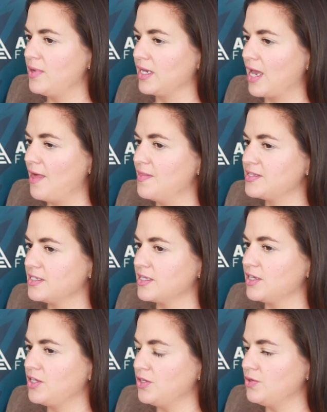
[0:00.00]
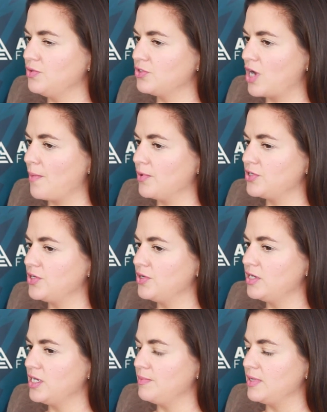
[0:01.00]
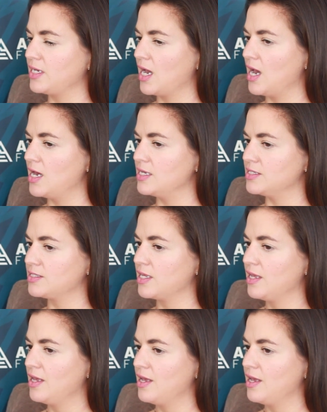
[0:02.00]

And again, this is a huge opportunity because